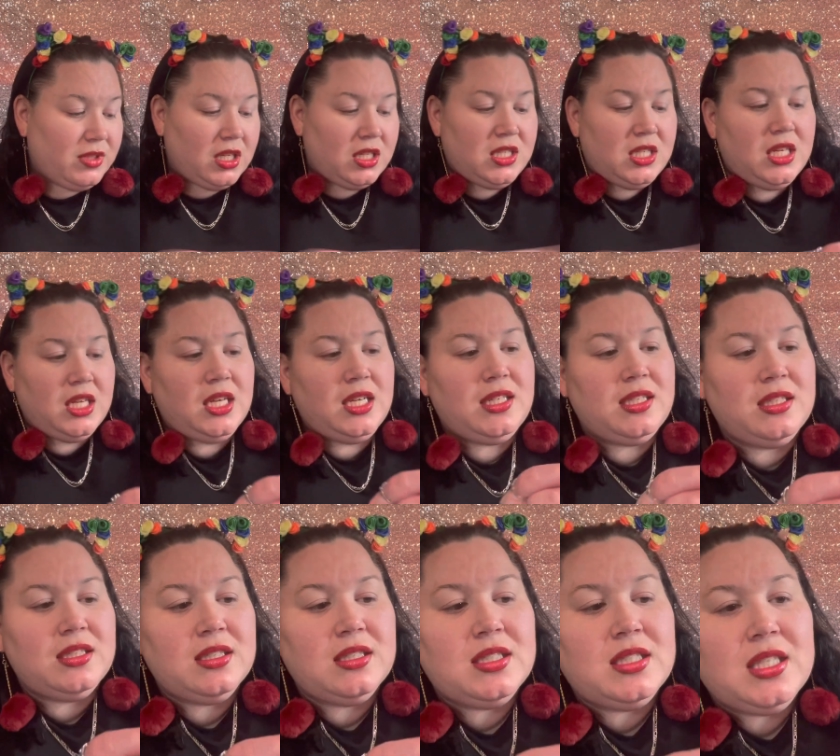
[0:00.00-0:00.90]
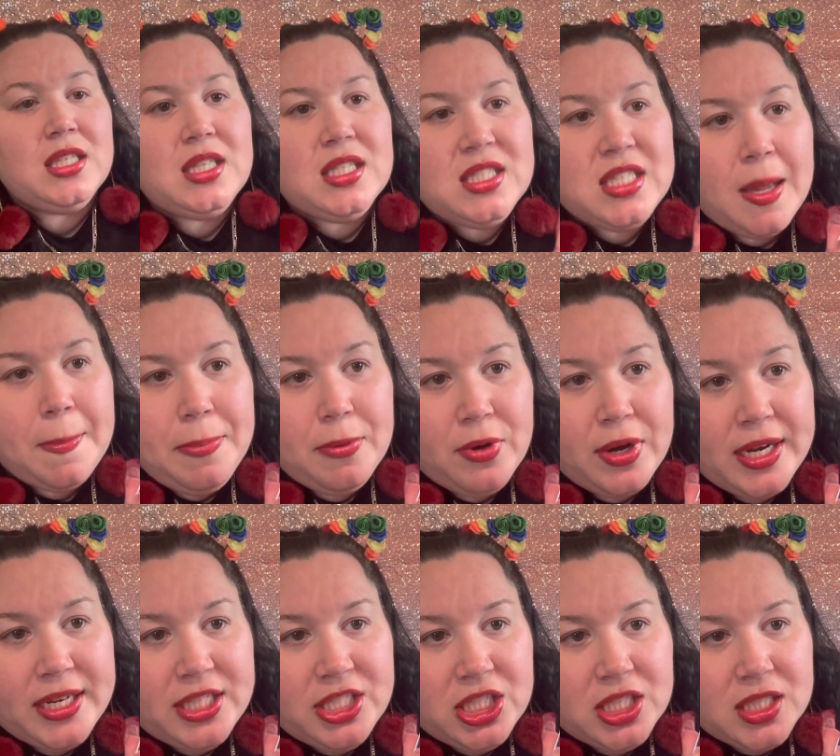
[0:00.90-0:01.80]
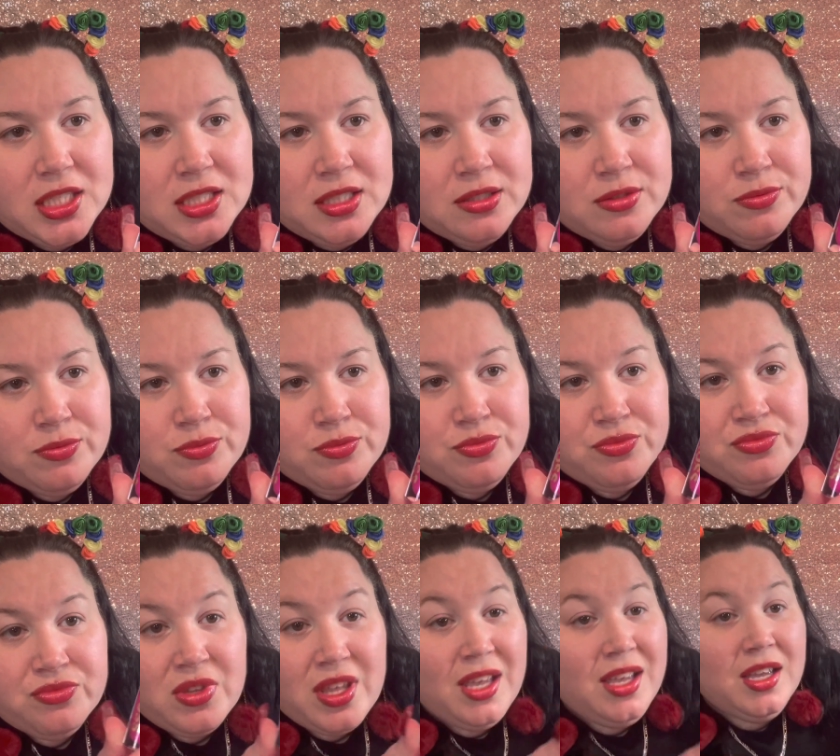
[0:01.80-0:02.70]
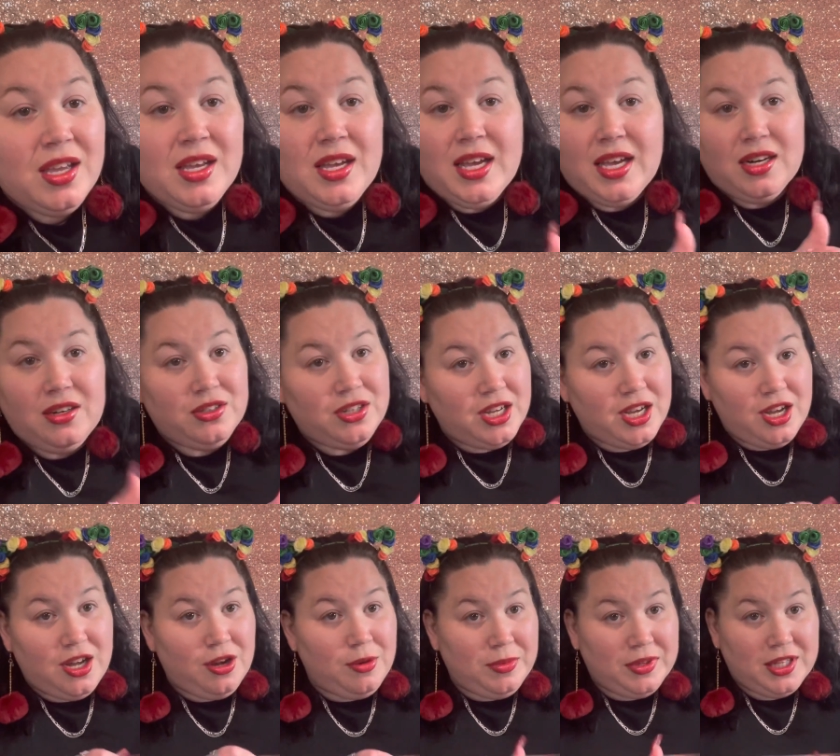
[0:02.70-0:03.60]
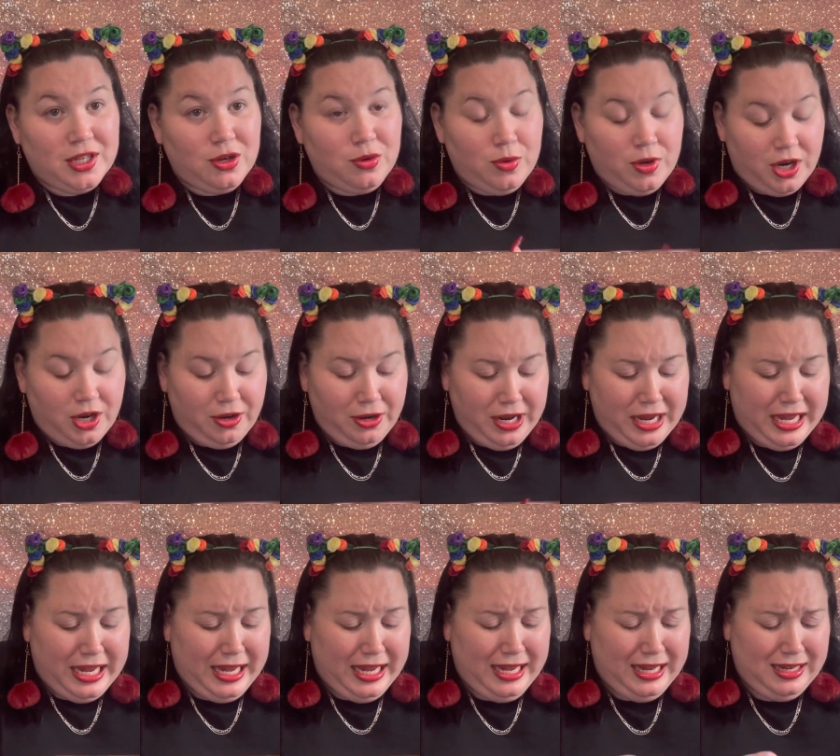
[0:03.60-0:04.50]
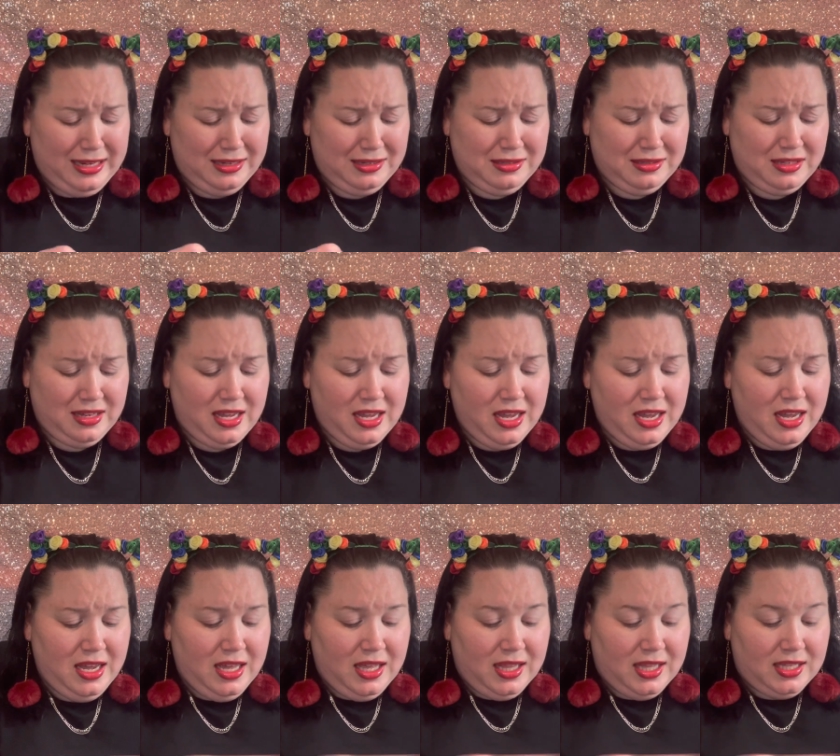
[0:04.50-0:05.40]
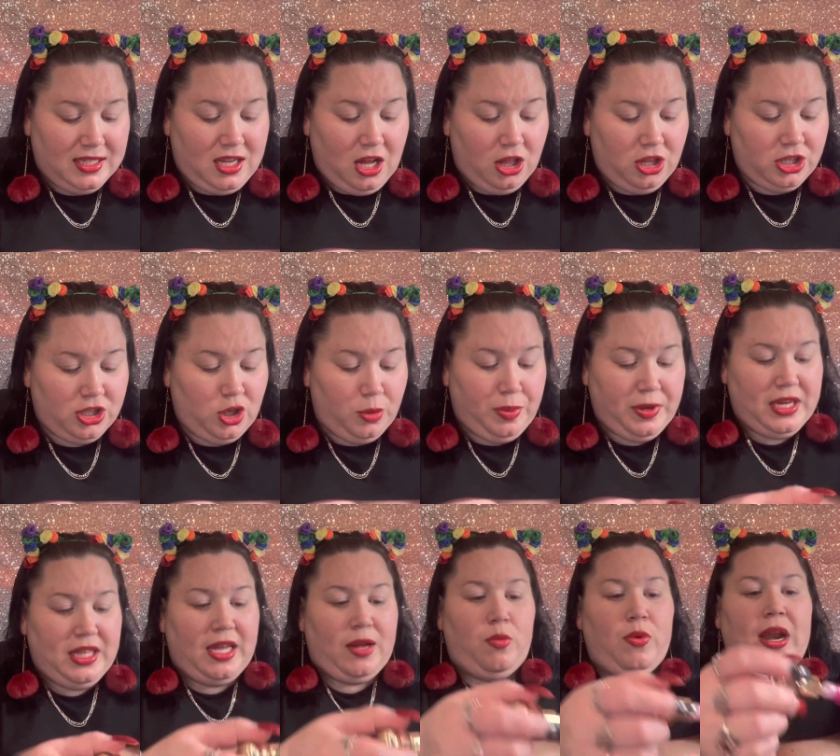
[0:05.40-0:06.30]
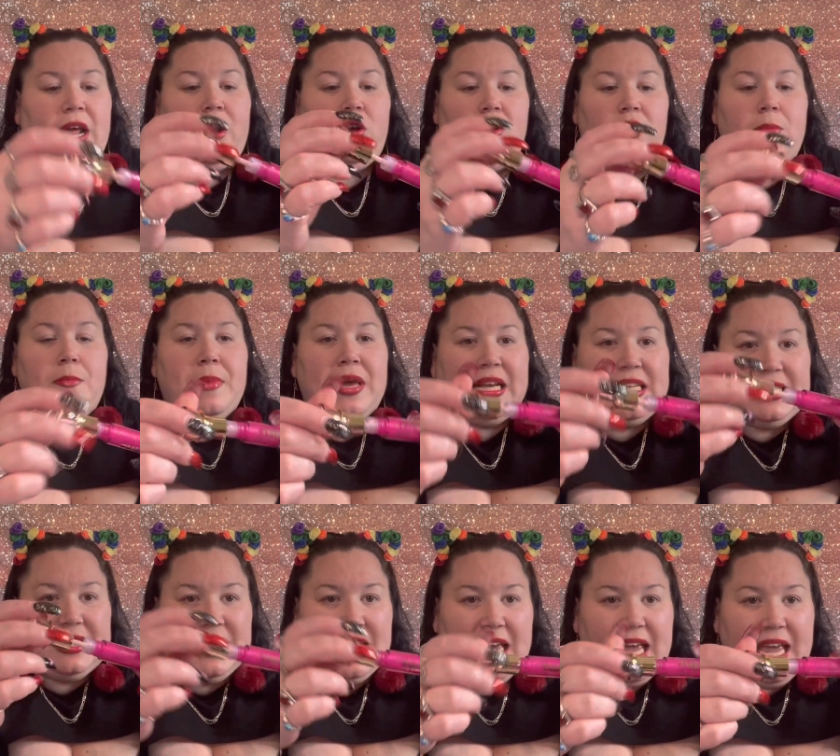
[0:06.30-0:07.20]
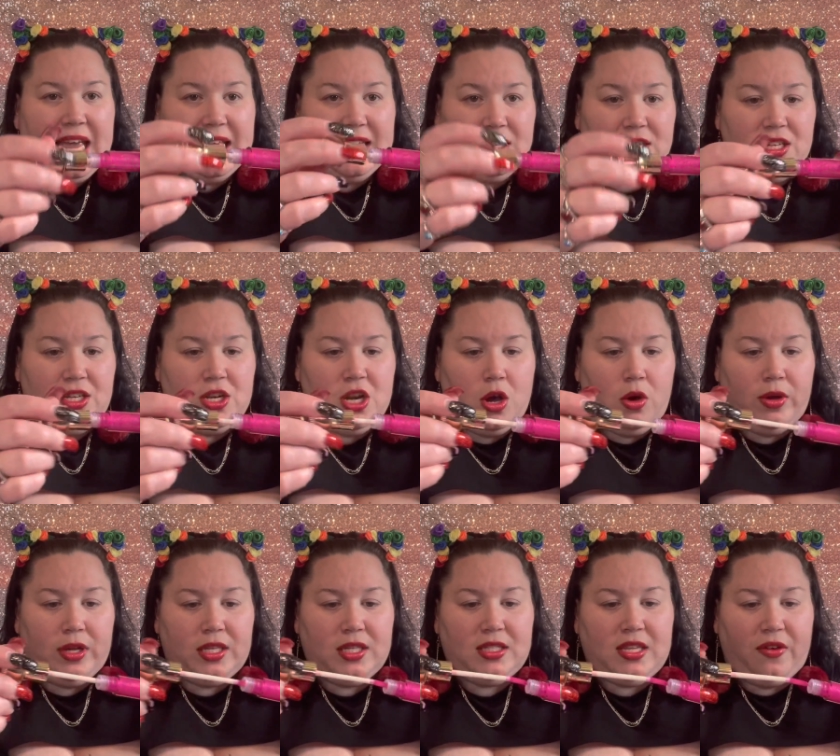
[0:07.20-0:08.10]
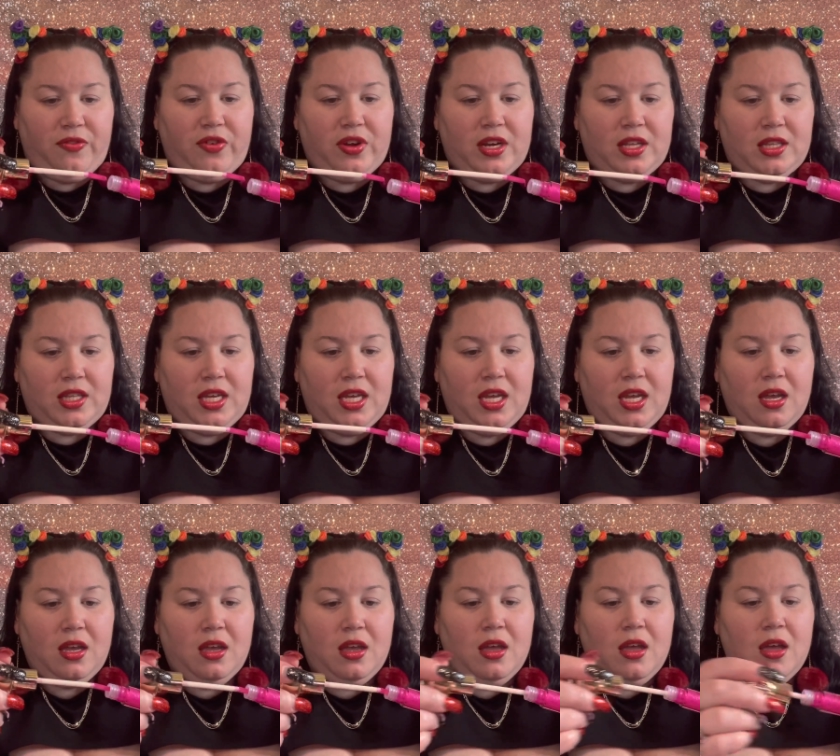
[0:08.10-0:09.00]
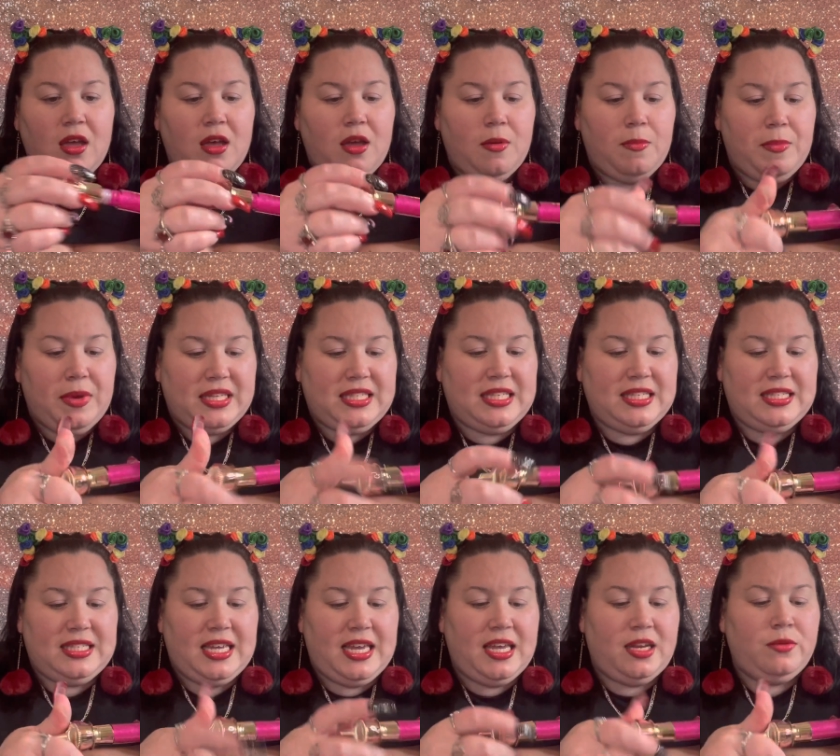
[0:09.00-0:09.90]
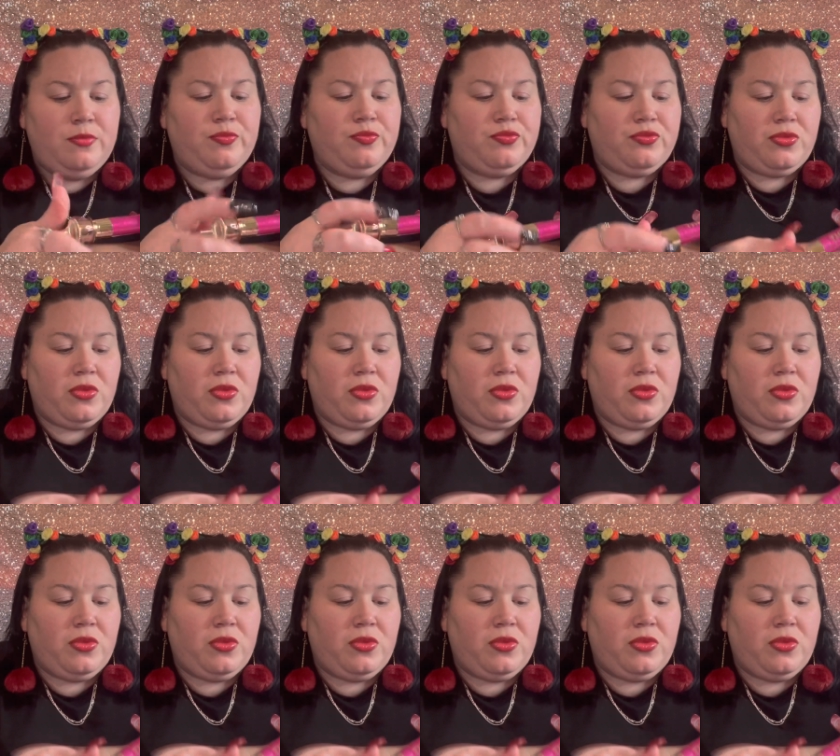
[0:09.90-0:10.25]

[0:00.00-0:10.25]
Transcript: See the separation? I don't know. I'm a little worried. This color is so pretty. Like when I go to mix it, you know, it definitely mixes in,